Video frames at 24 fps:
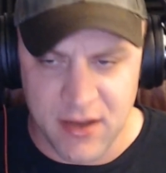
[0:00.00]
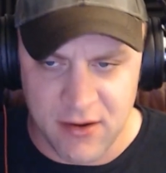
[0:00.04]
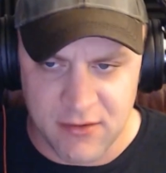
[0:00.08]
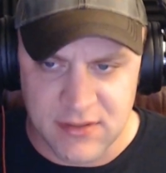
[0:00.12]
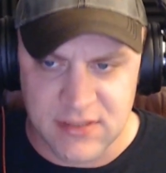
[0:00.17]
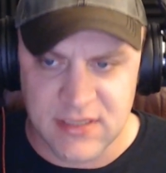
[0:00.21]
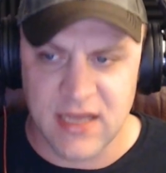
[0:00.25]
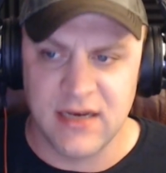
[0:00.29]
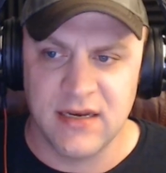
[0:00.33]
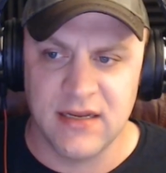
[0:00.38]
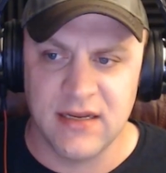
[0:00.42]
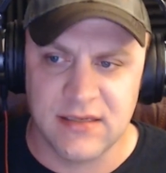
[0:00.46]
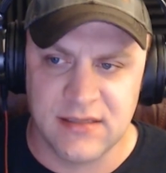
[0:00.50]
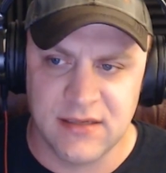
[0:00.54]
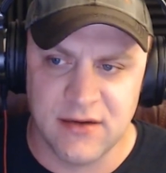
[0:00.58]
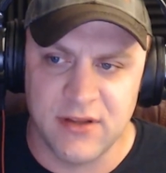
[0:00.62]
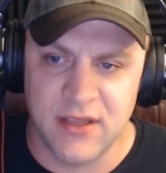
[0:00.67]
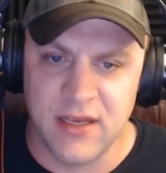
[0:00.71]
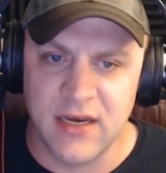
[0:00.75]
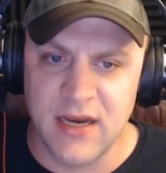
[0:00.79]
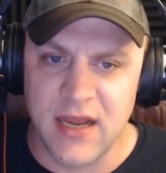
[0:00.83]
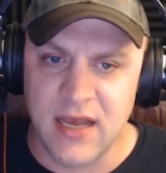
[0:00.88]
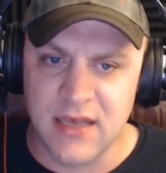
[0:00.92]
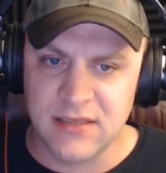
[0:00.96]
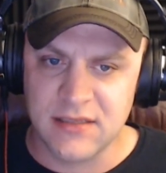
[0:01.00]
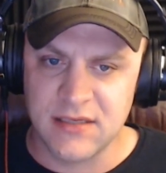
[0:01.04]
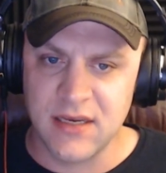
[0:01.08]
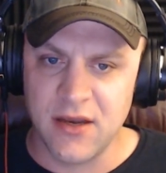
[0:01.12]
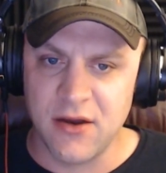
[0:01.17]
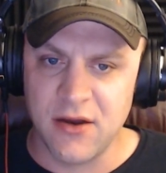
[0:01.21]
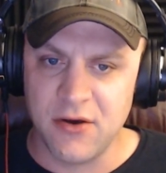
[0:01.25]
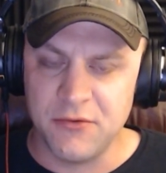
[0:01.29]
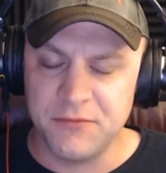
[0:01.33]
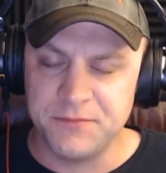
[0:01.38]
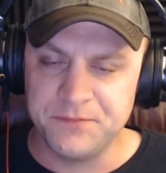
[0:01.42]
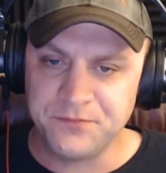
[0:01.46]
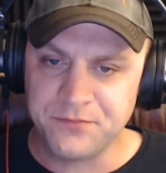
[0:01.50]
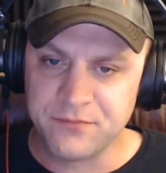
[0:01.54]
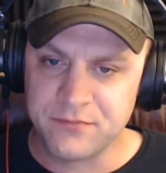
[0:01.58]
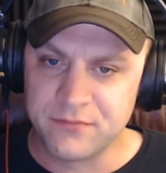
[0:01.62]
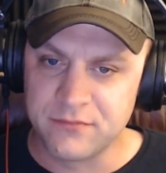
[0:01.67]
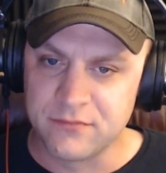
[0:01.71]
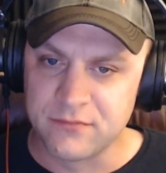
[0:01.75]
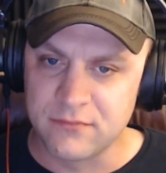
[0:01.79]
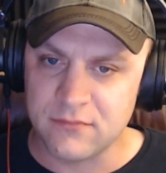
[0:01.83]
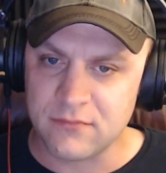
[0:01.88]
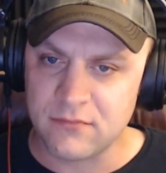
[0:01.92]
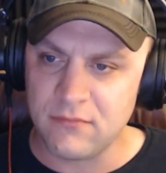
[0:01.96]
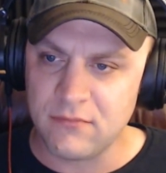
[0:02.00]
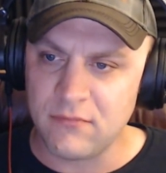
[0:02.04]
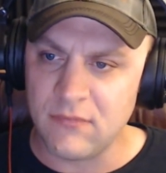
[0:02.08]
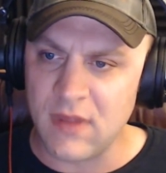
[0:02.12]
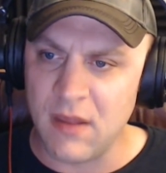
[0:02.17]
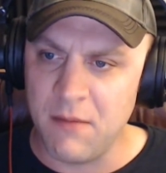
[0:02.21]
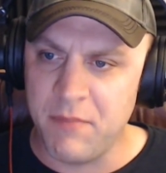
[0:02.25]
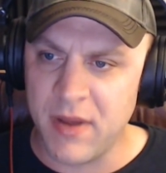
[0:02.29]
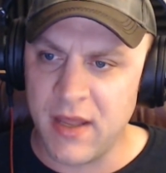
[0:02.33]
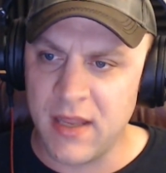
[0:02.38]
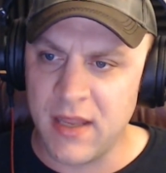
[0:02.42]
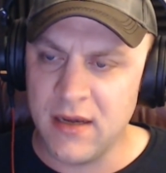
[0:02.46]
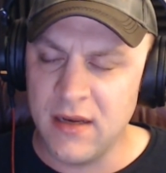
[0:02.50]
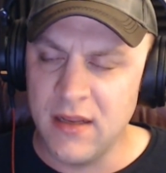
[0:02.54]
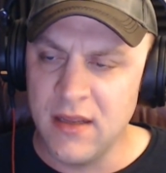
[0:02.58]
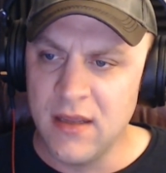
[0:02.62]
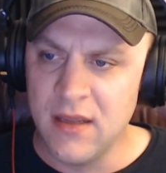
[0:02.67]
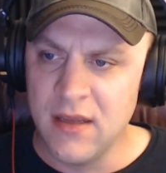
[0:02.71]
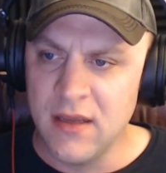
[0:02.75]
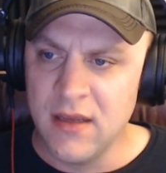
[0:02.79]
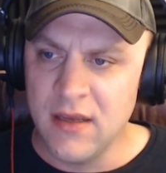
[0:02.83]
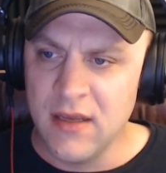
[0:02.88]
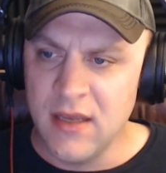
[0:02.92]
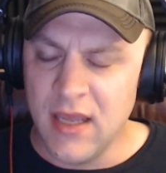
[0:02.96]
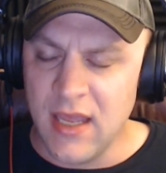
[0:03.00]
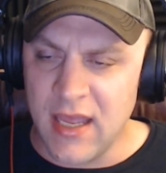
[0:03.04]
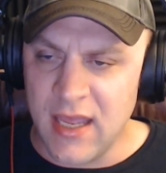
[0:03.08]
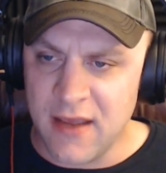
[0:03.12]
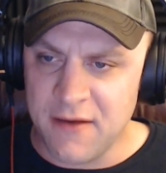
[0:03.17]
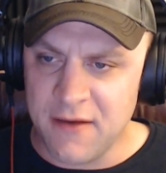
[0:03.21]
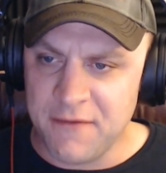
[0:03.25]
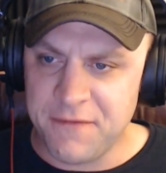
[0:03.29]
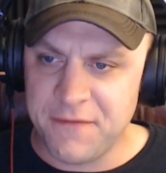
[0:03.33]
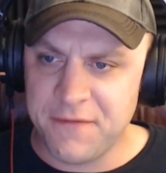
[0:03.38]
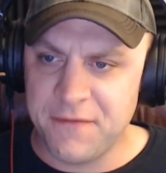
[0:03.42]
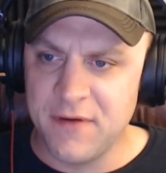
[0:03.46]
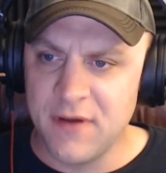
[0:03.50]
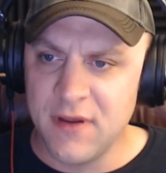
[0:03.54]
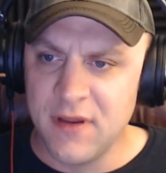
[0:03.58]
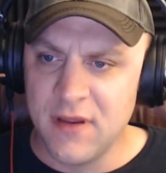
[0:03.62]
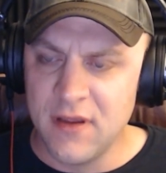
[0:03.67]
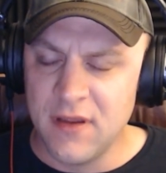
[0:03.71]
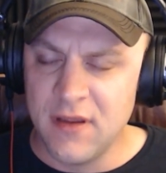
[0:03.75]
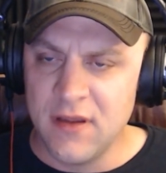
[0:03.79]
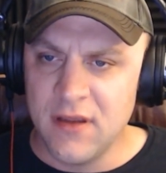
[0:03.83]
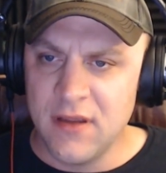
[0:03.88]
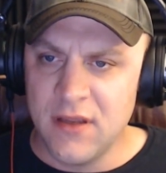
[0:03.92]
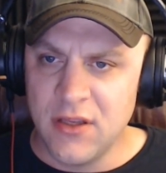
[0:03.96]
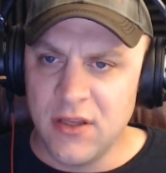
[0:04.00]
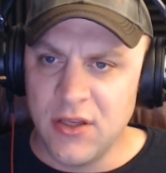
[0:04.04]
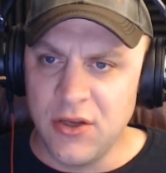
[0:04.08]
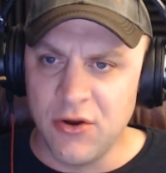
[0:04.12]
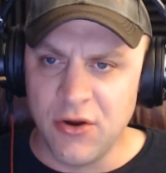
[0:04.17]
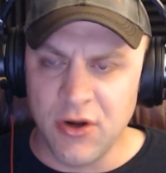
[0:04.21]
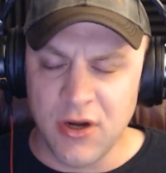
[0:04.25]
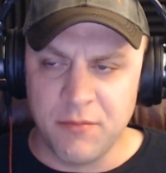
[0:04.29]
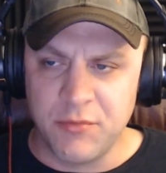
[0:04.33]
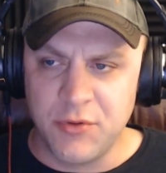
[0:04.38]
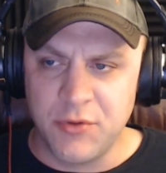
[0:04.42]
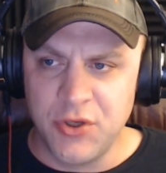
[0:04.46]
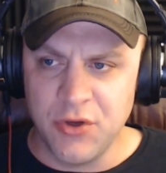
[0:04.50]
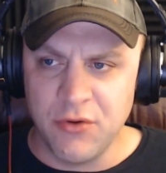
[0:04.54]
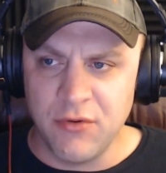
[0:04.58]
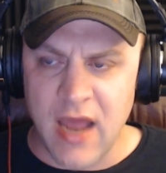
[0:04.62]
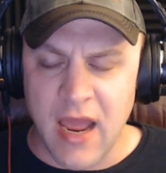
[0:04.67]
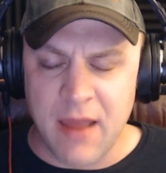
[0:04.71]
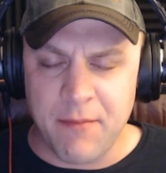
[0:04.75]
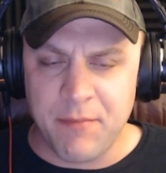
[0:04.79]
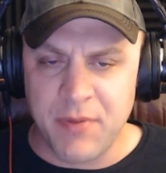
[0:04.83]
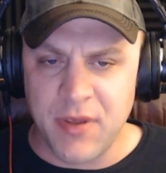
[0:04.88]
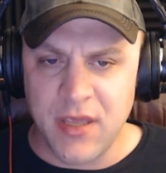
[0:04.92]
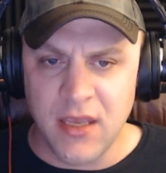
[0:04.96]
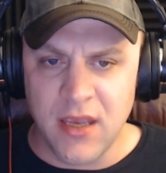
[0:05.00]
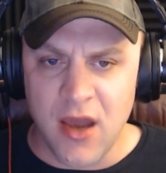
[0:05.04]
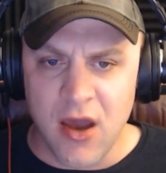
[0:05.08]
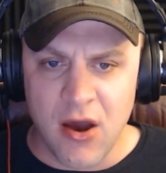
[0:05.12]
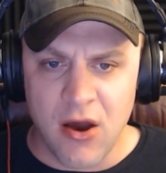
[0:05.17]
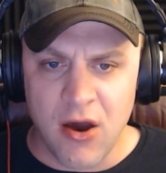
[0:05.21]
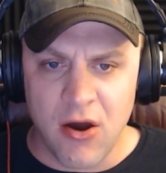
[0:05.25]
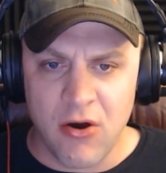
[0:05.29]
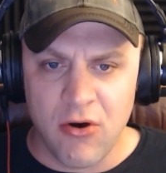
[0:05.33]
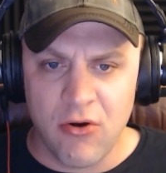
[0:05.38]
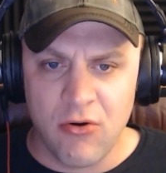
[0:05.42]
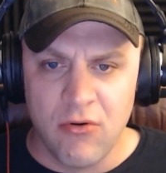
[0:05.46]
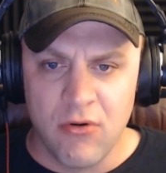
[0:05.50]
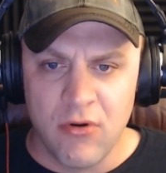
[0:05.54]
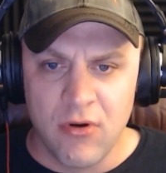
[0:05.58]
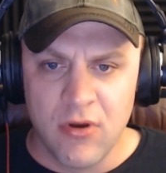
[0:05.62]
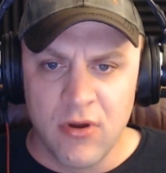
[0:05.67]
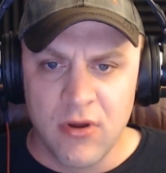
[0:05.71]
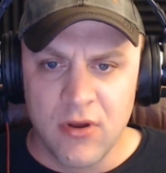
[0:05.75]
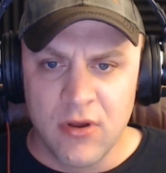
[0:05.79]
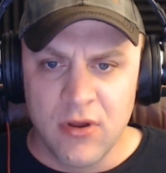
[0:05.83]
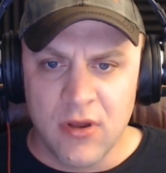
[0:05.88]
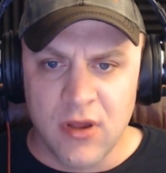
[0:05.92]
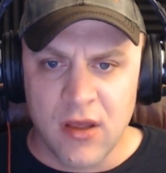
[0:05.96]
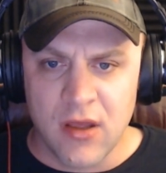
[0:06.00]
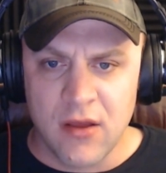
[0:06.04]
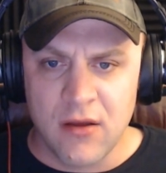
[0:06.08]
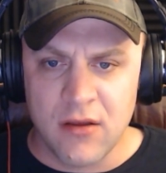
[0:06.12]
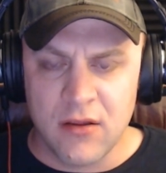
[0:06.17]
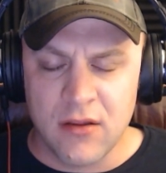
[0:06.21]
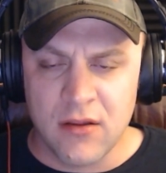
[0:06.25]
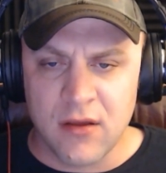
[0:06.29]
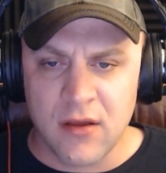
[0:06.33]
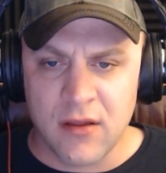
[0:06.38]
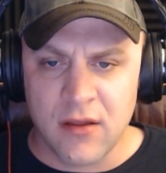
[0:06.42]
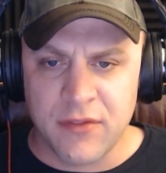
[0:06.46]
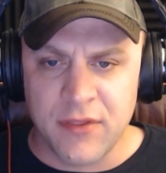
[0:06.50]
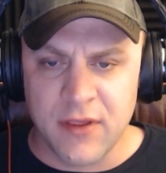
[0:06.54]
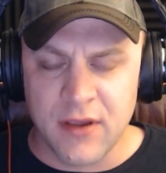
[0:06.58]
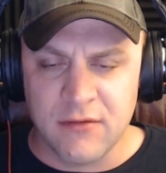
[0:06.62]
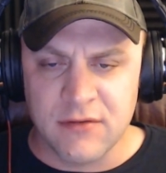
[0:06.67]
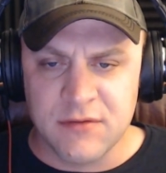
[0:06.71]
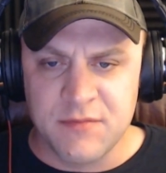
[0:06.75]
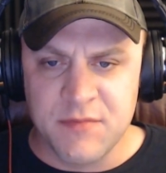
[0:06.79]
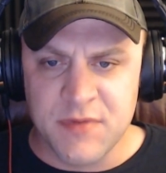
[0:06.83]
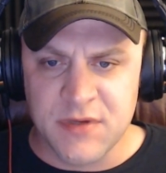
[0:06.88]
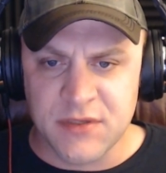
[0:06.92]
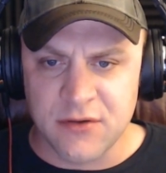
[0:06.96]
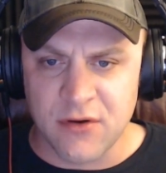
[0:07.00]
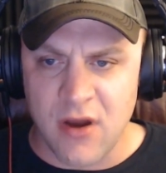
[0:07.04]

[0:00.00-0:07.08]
It's not necessarily an ICO. But if you're going to do an IPO, I think it was Mr.